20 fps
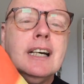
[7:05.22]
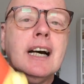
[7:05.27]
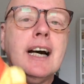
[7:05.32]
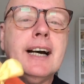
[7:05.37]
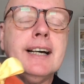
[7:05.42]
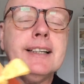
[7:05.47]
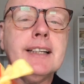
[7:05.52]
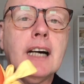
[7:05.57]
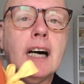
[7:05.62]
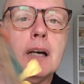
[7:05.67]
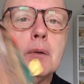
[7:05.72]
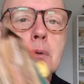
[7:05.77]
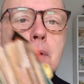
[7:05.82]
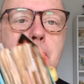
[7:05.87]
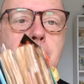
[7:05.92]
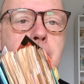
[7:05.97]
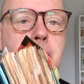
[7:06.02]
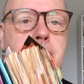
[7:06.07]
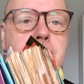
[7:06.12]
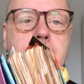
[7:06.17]
And I will
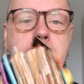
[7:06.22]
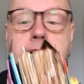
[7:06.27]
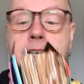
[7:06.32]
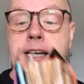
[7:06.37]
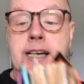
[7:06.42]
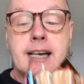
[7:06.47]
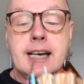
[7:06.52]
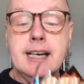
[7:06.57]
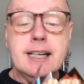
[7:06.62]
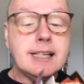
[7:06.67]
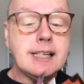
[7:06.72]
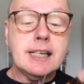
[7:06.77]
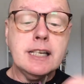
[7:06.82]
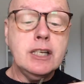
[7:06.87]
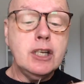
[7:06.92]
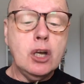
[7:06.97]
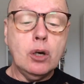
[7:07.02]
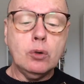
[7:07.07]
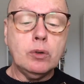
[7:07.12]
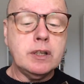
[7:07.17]
put it in it. It's in
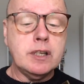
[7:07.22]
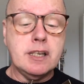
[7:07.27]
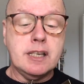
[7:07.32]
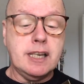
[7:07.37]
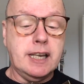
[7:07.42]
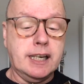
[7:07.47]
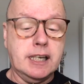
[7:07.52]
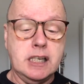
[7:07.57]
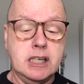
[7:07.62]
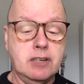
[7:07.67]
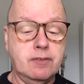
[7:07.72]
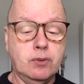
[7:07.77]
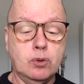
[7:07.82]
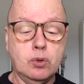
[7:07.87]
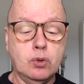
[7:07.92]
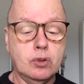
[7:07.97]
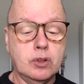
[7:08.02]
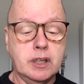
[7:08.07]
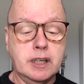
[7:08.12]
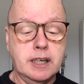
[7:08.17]
no consecutive
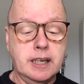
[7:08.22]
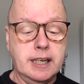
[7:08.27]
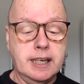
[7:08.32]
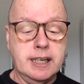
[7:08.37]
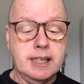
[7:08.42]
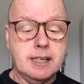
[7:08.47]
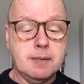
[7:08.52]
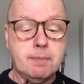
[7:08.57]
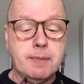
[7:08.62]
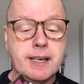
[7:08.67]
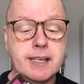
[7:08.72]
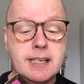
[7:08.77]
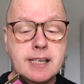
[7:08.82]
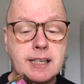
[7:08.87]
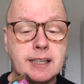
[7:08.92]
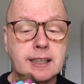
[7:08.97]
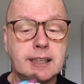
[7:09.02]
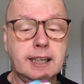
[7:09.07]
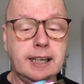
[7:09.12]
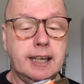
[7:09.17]
order. It's
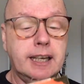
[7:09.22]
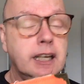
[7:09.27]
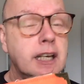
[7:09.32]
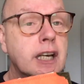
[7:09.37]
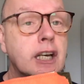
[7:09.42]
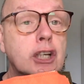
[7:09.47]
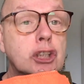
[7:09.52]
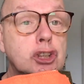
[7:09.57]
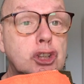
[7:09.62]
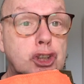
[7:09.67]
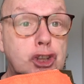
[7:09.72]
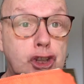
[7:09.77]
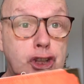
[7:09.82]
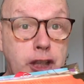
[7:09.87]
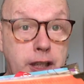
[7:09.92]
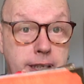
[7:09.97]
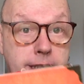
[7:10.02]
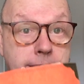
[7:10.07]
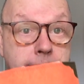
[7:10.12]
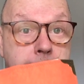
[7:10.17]
basically
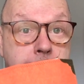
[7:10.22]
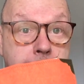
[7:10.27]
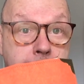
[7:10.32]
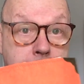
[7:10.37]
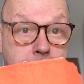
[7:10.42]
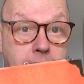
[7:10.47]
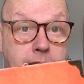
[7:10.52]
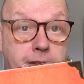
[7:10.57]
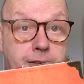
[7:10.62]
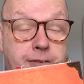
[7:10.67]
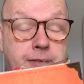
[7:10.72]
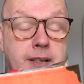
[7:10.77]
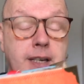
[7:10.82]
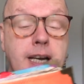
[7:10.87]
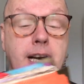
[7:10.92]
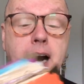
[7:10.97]
just stuff.